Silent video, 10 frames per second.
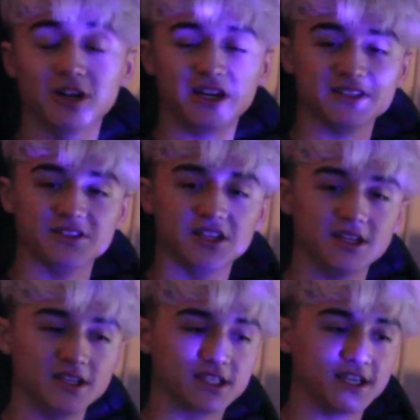
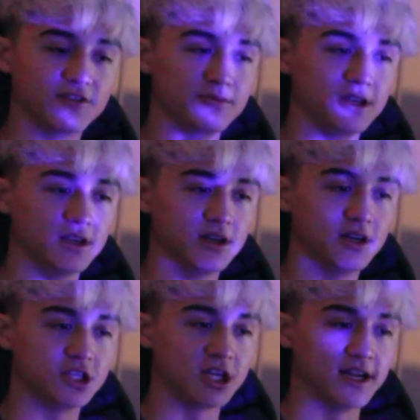It's given me
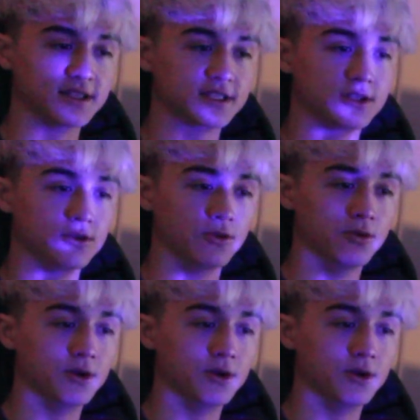a chance to